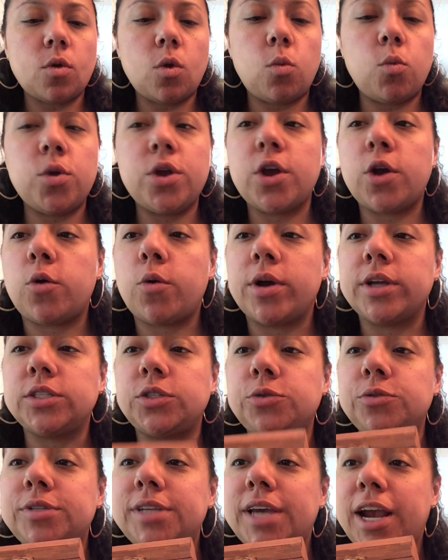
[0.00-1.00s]
where you're going
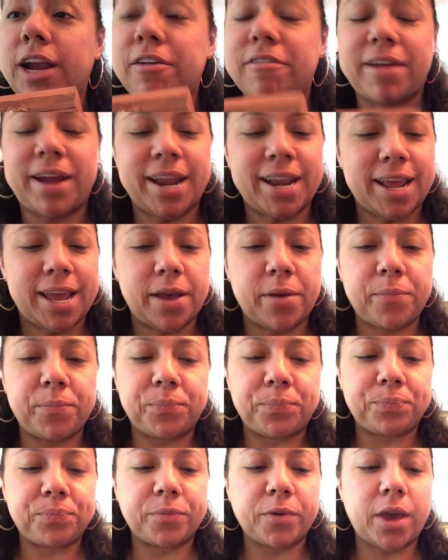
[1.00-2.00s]
to decorate it.
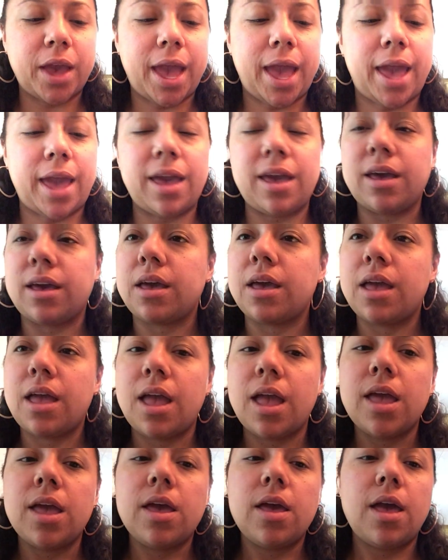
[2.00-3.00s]
Okay?
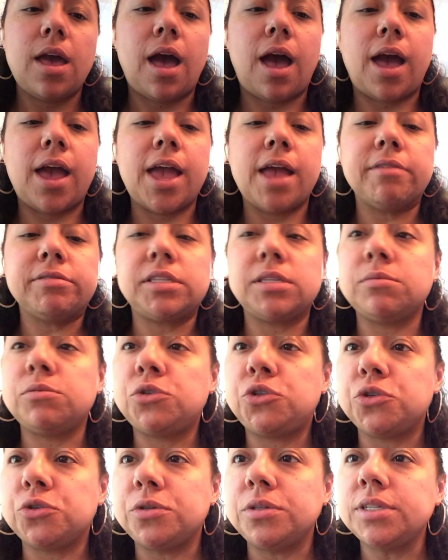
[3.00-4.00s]
I have some
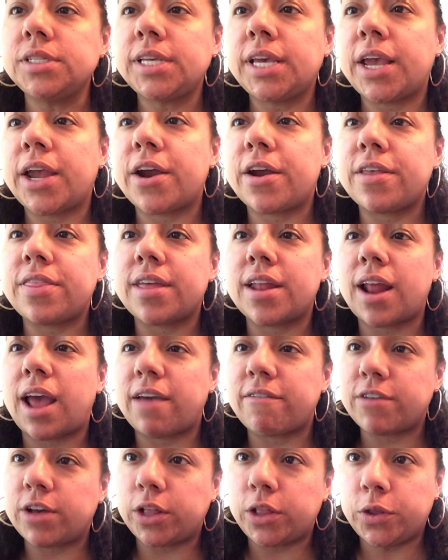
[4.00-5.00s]
jewels here that
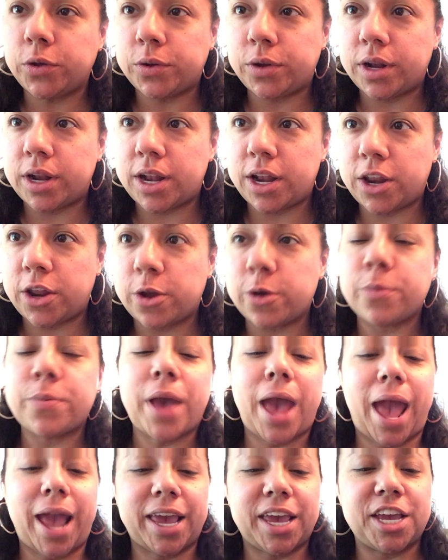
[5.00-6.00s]
I've included in your
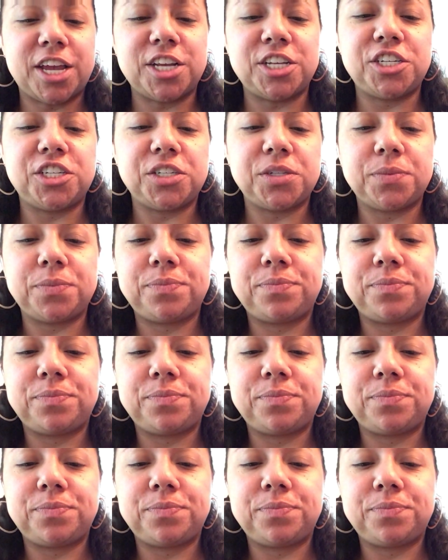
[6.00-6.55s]
package.